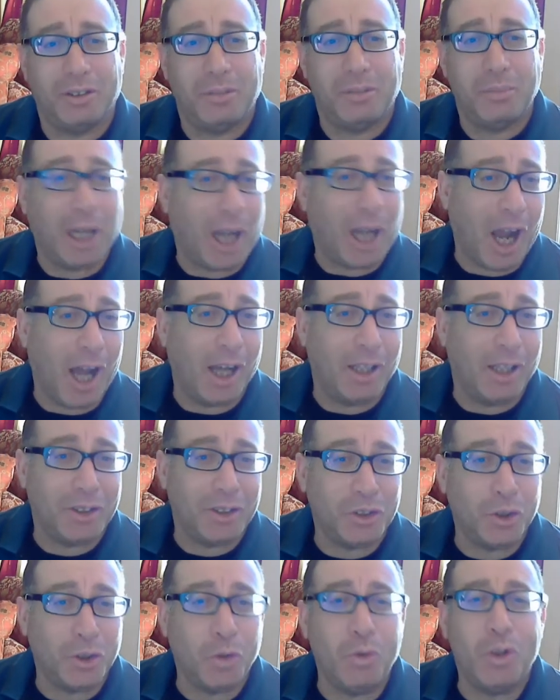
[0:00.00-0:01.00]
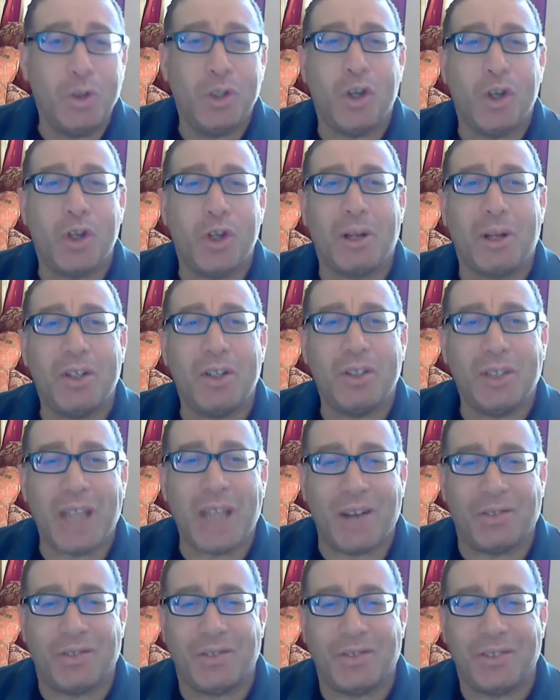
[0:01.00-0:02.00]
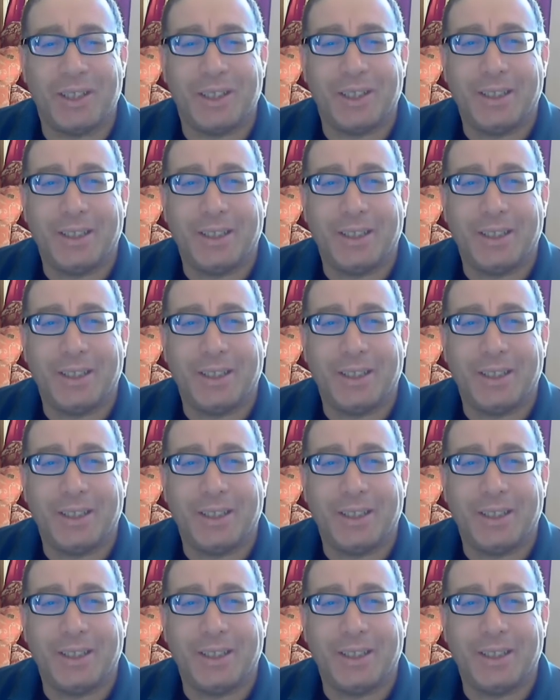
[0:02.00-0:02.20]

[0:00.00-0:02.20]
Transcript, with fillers: because you will search by yourself.